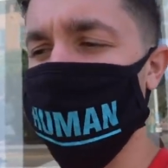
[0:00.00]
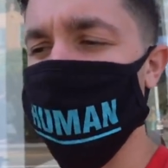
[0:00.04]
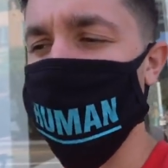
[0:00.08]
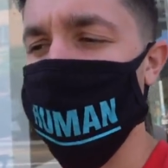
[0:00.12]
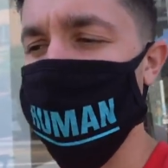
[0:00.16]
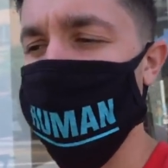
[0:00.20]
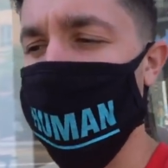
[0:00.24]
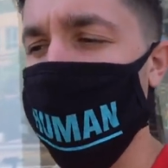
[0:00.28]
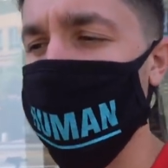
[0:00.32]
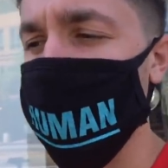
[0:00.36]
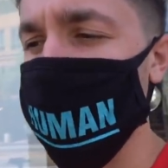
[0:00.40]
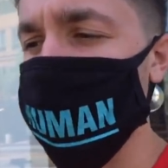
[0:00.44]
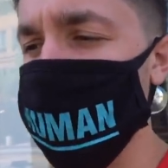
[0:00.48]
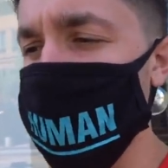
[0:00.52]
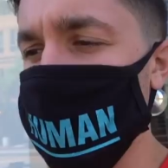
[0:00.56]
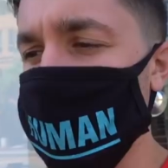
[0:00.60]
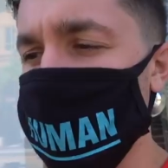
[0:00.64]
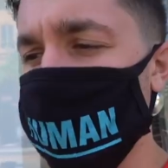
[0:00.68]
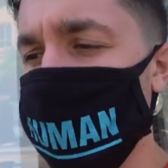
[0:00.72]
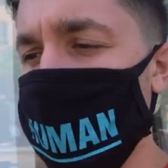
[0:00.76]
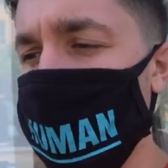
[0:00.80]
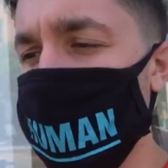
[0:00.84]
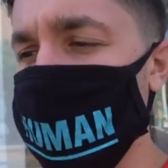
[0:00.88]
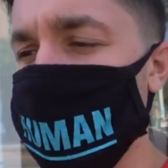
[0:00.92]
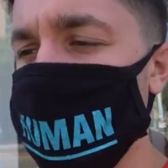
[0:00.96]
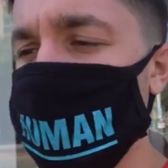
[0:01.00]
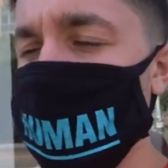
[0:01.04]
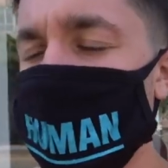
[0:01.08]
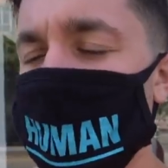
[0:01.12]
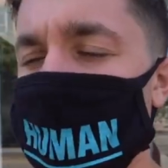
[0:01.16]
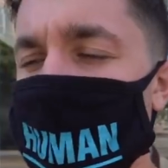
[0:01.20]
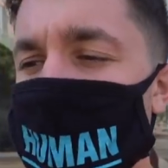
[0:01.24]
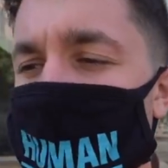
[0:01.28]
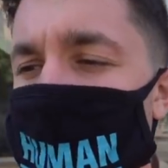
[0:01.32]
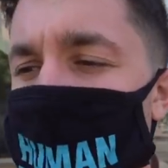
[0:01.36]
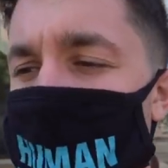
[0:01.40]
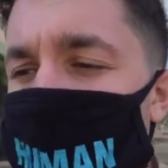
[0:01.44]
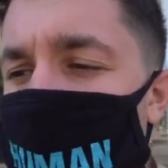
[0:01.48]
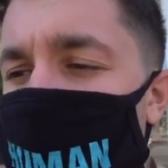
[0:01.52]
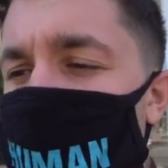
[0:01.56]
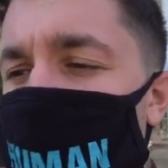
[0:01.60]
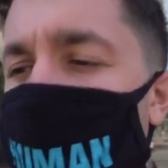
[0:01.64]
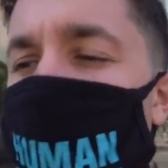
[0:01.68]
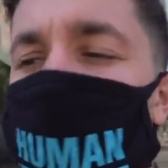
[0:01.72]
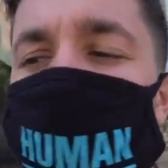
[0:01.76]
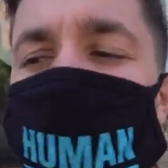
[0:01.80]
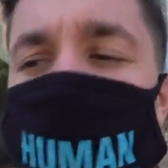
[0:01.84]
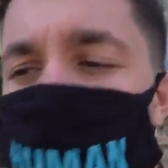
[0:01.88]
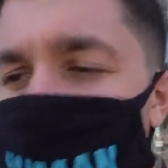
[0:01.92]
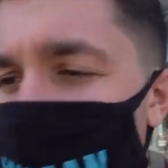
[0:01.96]
from all of these events and
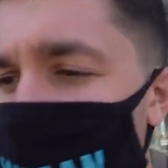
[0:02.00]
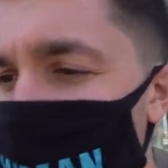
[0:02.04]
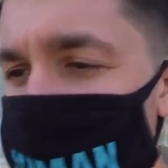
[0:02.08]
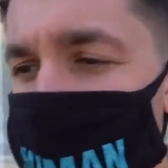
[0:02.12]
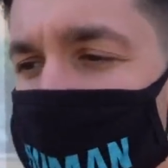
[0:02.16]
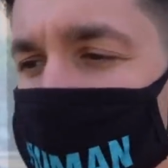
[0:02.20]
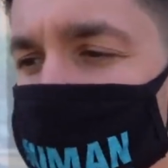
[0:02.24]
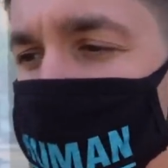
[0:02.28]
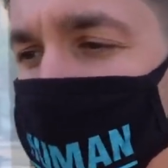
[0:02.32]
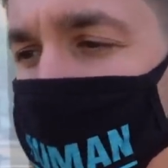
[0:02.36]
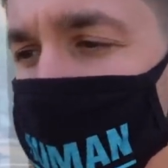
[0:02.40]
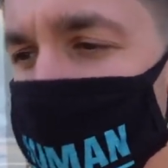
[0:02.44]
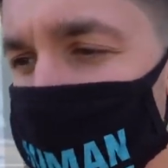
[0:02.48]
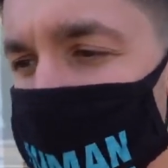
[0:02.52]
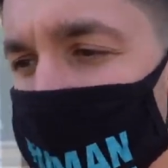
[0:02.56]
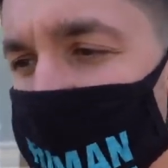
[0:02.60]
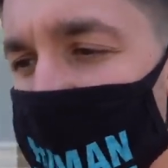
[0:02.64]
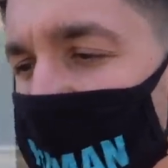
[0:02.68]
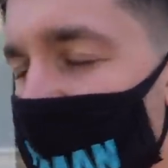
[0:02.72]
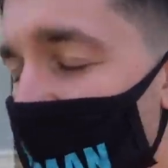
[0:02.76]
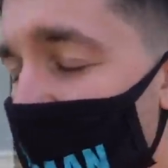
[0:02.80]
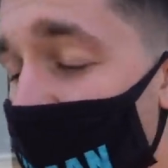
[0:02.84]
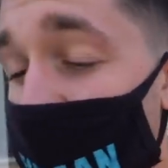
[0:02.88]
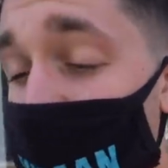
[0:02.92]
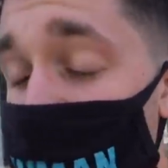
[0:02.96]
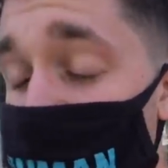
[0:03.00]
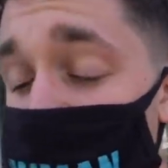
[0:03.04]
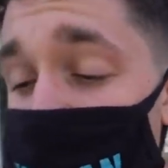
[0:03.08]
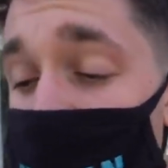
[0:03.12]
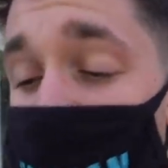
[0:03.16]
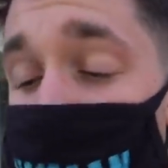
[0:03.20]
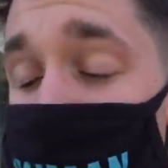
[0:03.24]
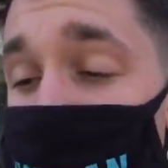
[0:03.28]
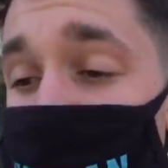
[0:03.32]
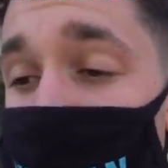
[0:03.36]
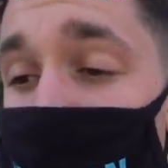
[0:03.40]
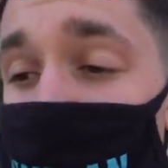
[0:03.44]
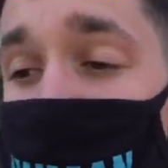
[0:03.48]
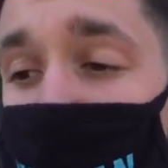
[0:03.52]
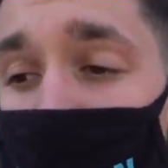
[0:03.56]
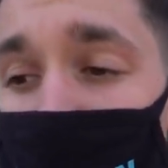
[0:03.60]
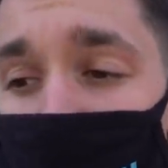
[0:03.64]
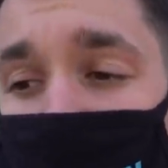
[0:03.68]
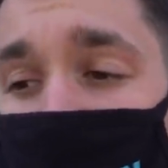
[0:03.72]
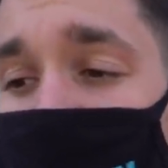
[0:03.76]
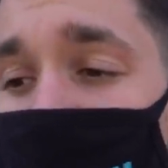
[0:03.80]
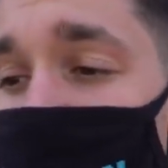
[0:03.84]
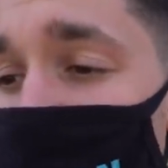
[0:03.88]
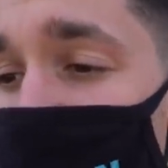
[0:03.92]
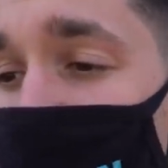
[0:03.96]
all of these team leaders. I've never done
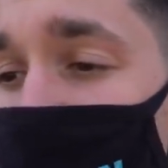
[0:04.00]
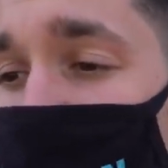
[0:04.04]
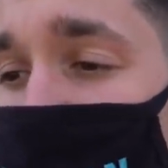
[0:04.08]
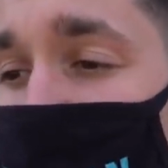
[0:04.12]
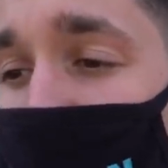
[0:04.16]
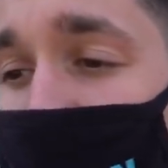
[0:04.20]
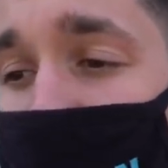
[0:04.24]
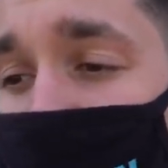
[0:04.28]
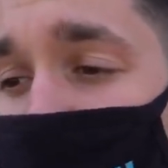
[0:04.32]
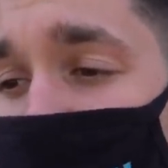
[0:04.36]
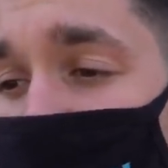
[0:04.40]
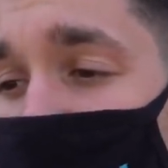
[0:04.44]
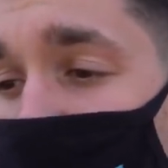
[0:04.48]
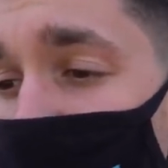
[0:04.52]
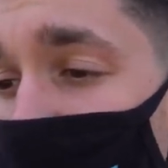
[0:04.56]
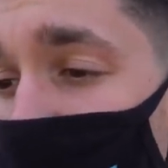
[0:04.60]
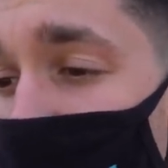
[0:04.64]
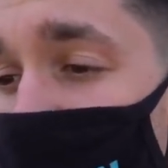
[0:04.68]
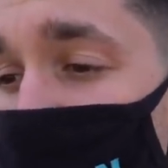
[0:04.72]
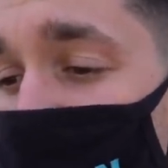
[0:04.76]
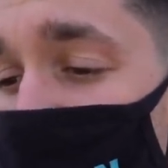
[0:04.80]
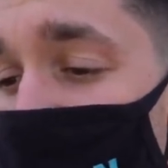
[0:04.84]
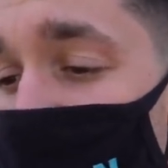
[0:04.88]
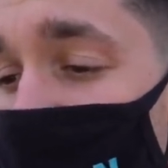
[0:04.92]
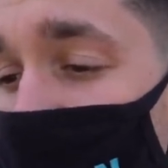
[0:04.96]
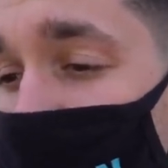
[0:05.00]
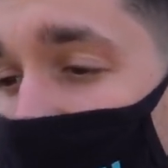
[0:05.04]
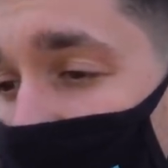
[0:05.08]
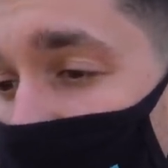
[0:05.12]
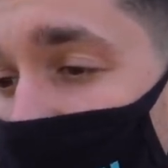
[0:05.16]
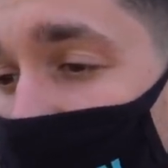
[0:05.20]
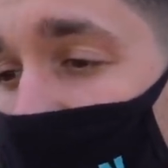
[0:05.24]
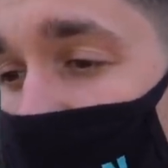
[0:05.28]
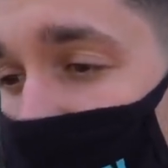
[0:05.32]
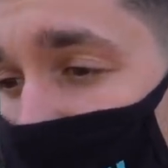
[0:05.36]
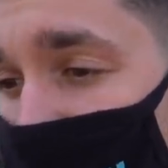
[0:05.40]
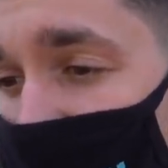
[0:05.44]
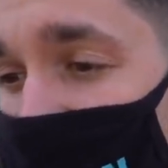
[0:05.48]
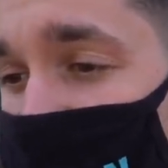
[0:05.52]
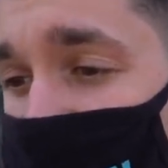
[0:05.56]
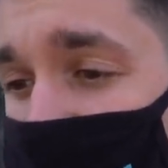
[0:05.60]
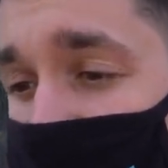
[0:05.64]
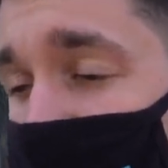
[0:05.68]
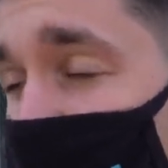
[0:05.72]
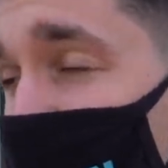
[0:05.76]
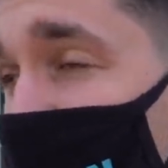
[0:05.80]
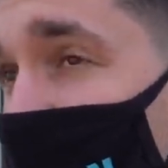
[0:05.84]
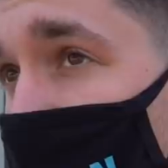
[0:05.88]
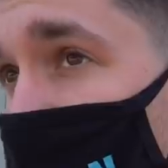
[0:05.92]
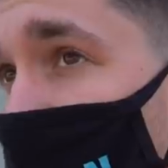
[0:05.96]
more team leader battles at once than like
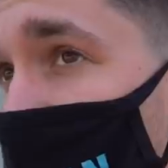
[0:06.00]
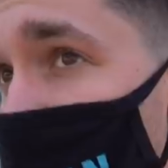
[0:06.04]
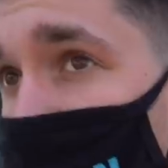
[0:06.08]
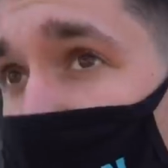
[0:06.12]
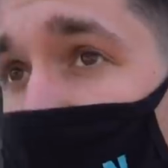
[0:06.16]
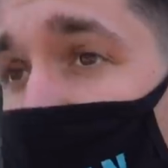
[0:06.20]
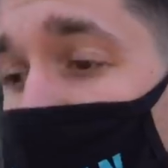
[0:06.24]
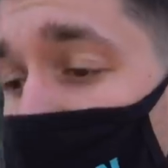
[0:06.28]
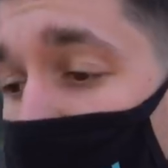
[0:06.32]
recently. Like we've been